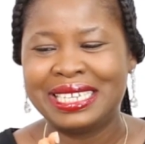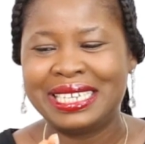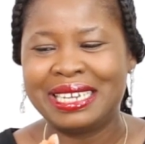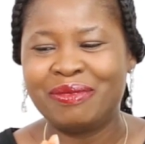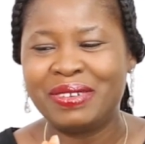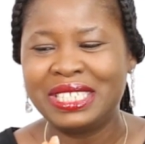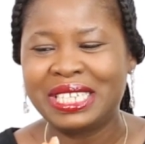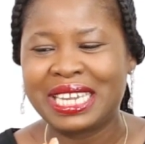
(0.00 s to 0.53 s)

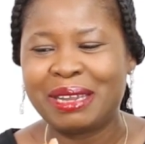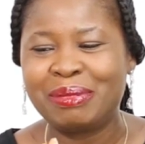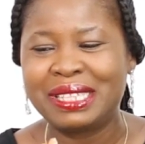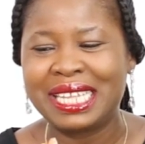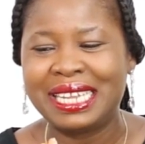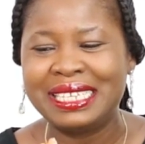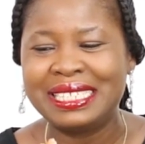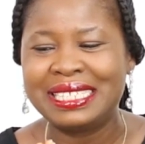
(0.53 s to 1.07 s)
that venture
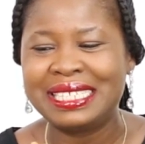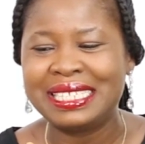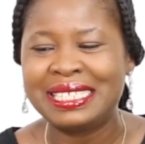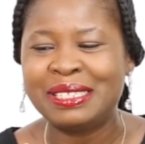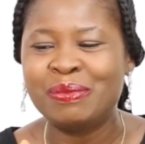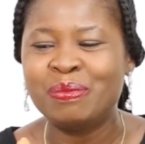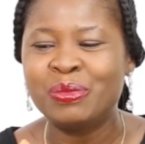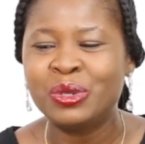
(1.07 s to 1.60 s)
capitalist is
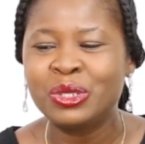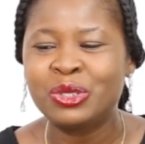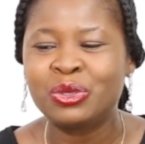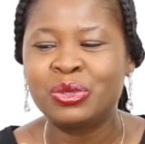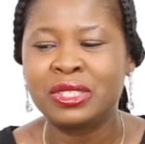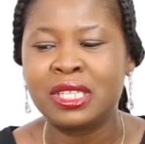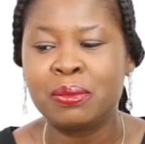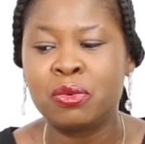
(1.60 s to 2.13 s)
the most
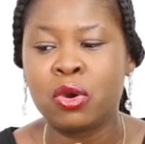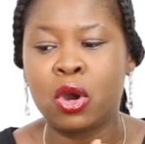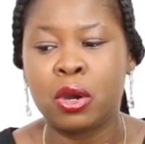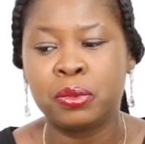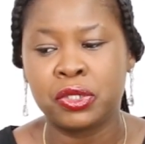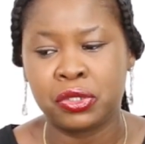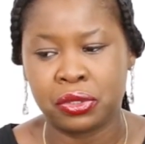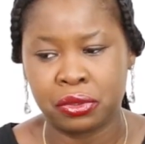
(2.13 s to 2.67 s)
suitable
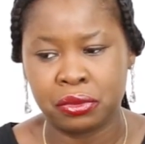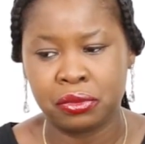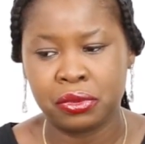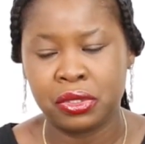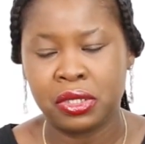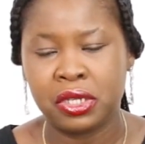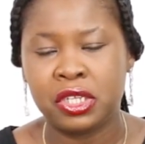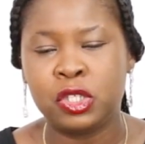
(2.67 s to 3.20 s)
option,
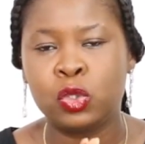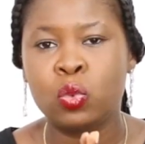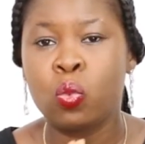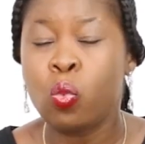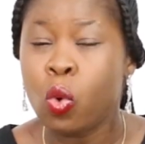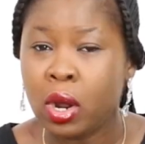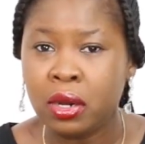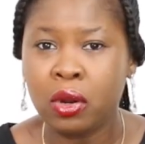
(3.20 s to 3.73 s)
is
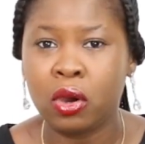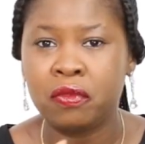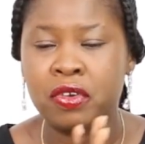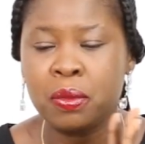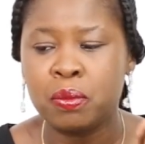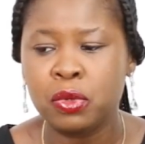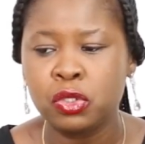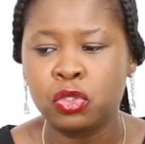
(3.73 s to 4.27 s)
one of
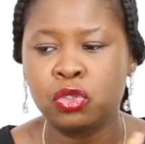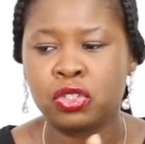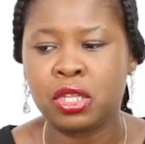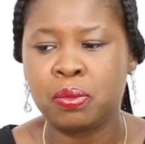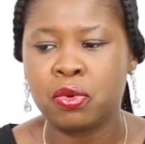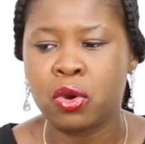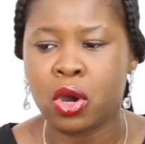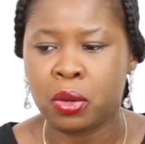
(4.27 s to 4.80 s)
the most
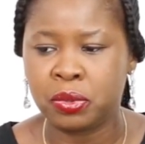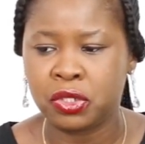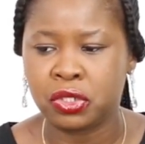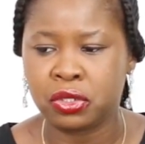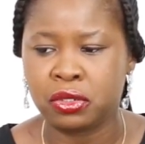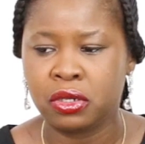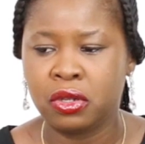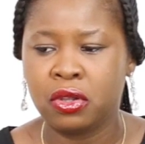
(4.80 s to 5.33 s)
suitable
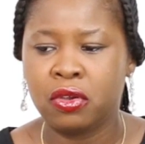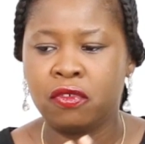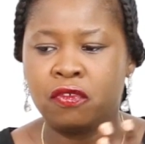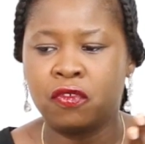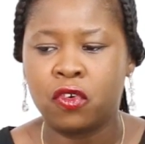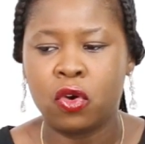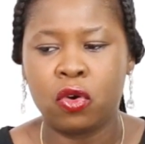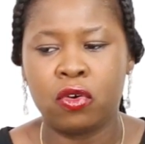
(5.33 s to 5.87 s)
option
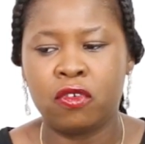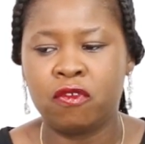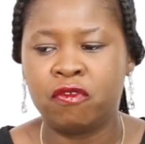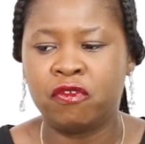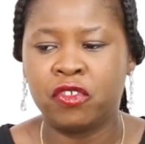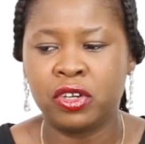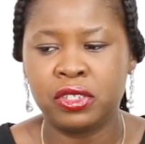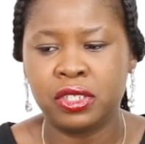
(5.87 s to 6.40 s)
for
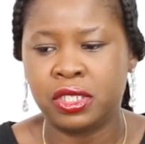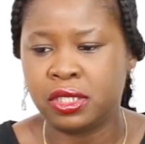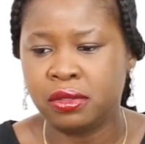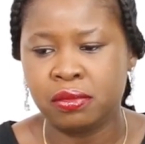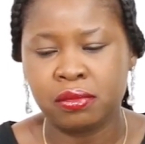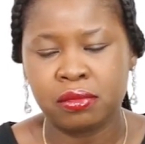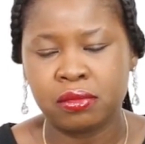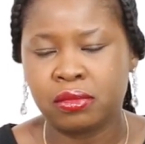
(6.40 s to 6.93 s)

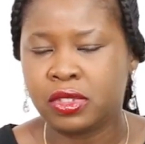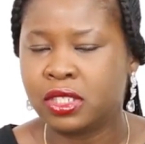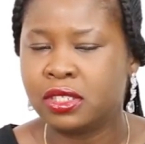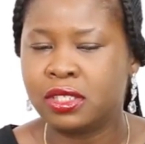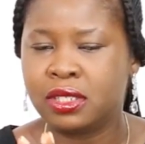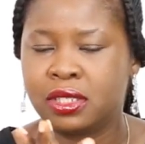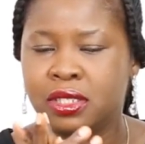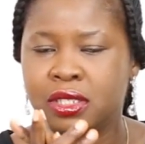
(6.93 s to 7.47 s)
funding,
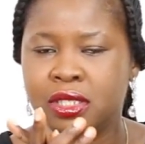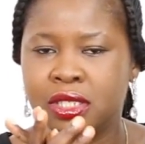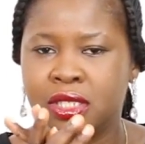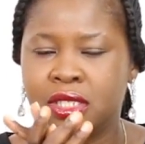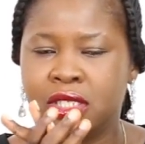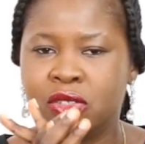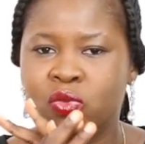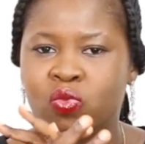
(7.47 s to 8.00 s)
is
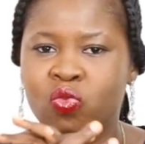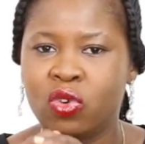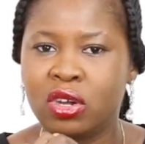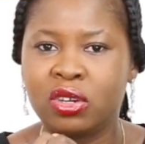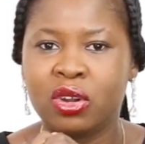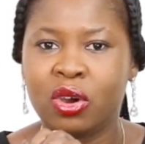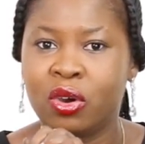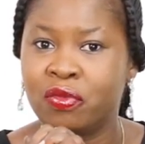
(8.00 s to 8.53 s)

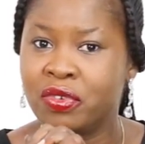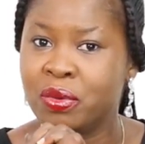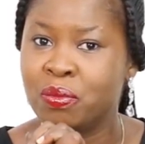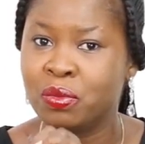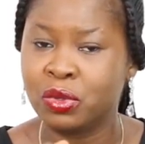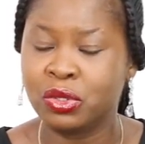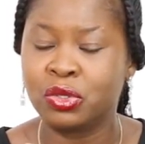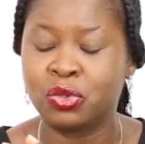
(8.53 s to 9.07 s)
one of the
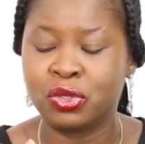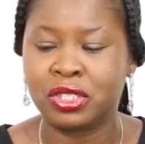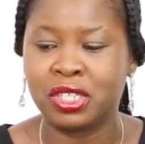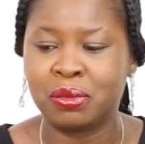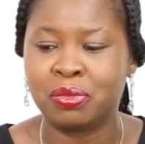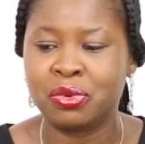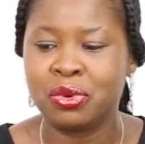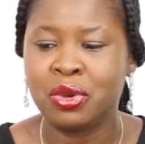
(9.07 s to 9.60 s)
most
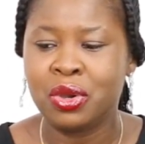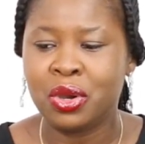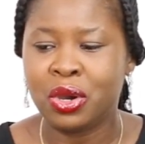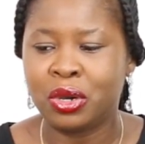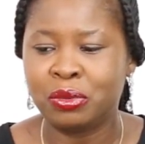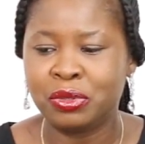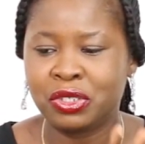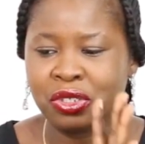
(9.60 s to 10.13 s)
suitable
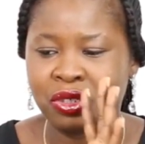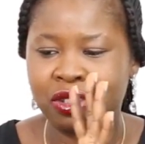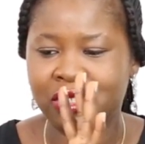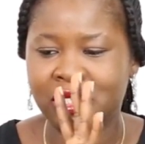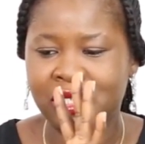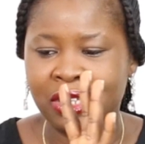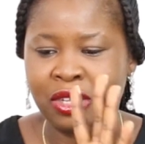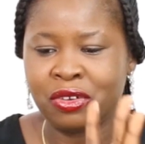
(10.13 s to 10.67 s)

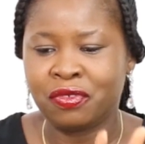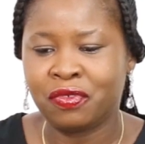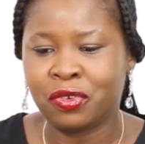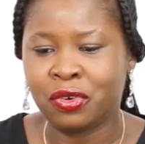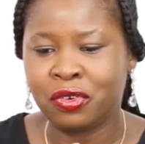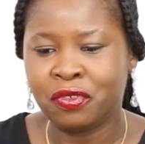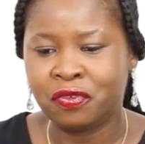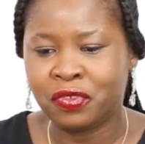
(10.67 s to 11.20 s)
options
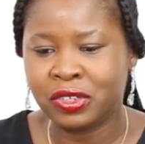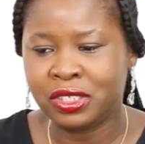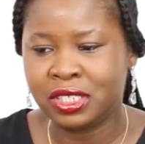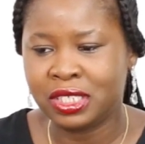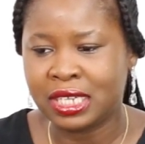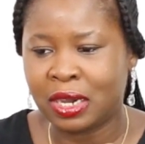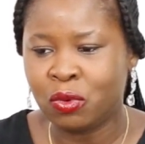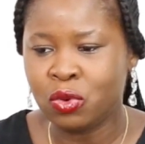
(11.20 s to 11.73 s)
for
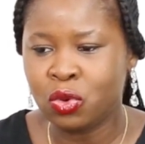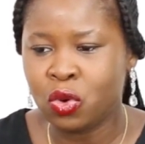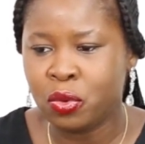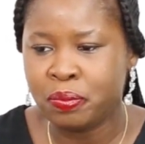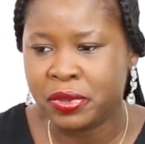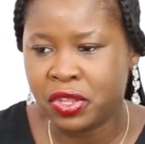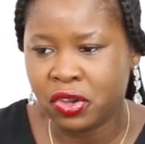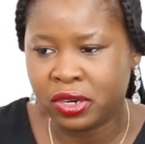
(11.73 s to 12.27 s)
funding. I won't go
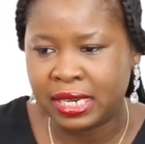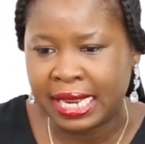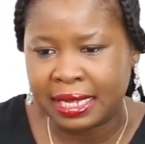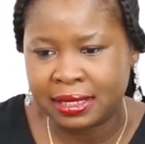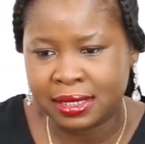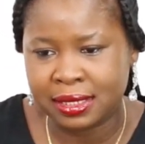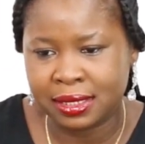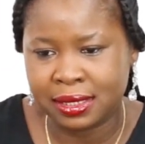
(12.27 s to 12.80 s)
beyond
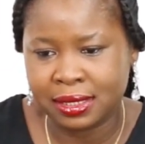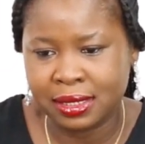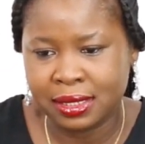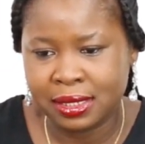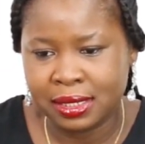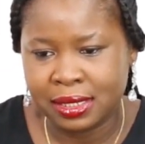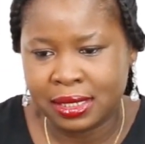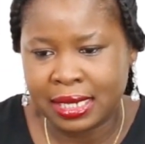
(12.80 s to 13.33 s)

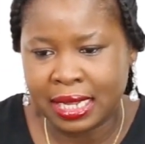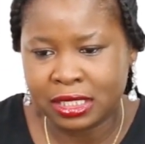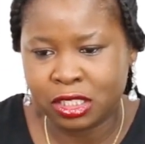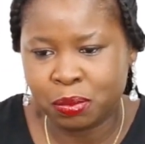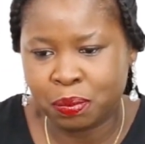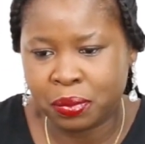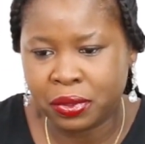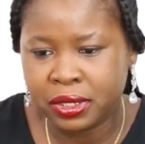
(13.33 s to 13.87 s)
that
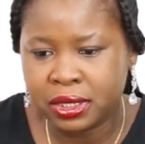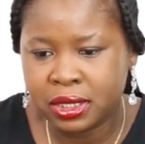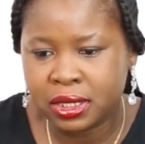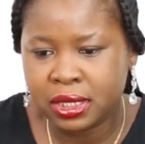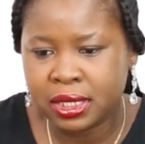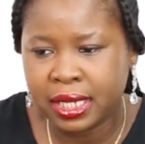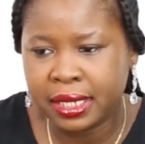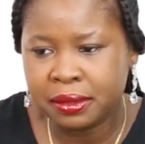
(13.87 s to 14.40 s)
point.
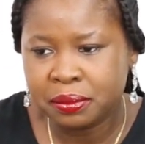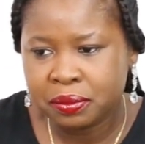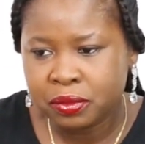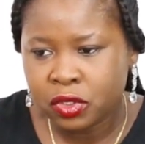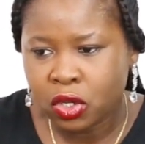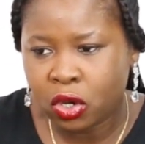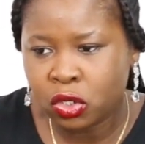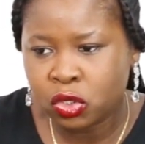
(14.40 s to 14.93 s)
Then
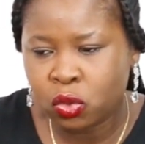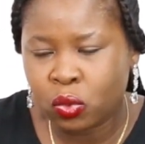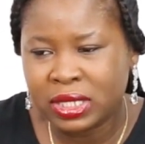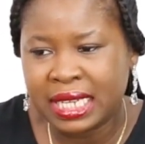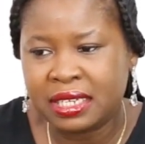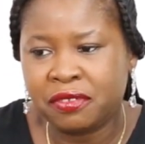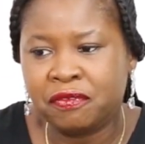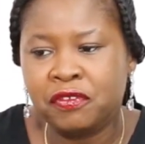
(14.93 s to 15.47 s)
also, what
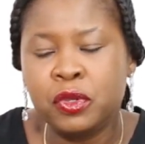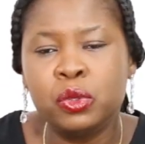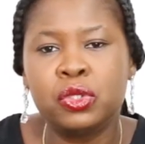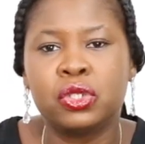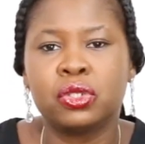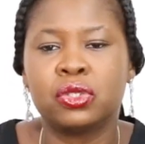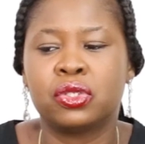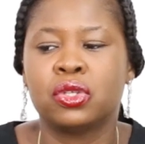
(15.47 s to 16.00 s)
are the
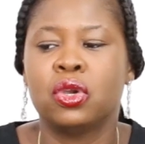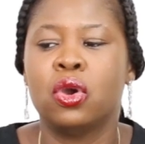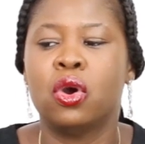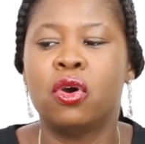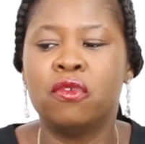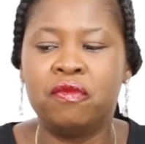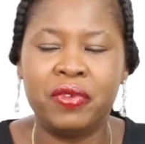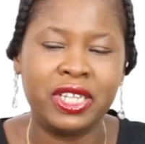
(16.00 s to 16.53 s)
futures
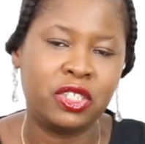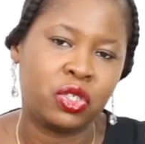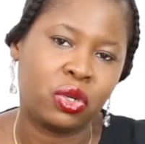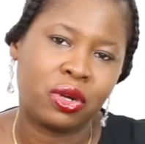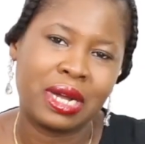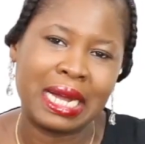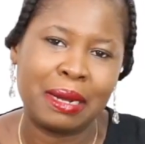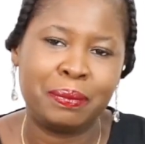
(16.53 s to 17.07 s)
of venture
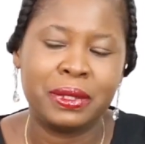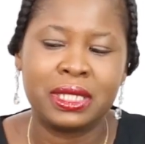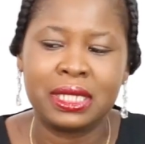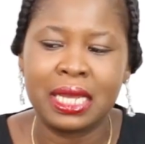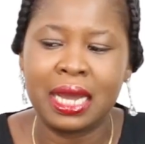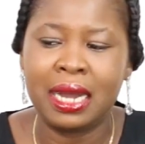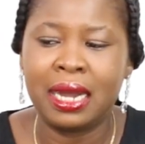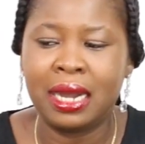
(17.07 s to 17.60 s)

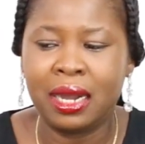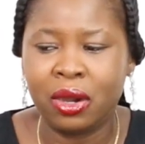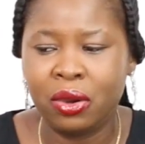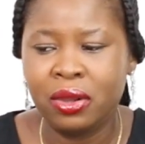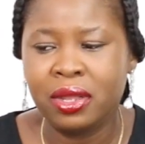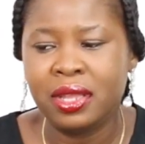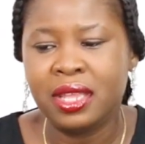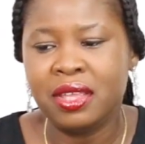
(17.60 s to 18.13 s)
capital
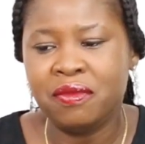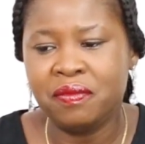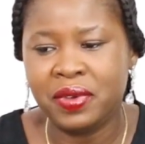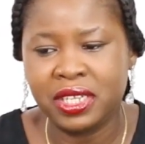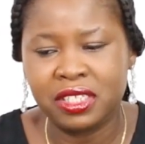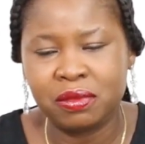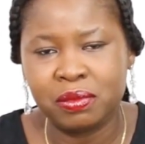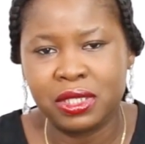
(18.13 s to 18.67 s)

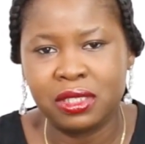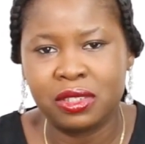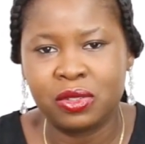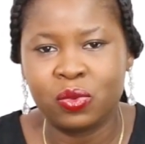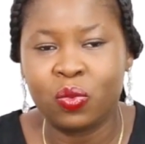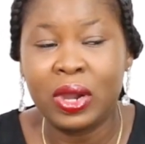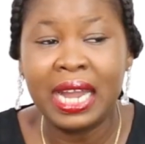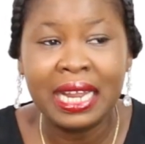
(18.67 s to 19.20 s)
investment?
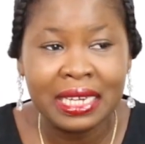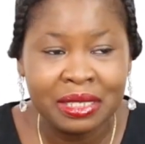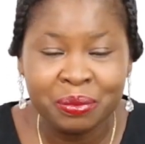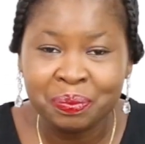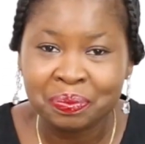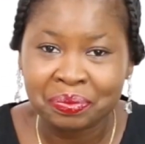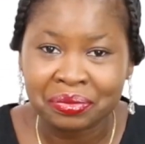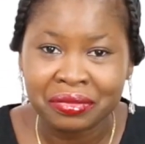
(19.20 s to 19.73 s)
One,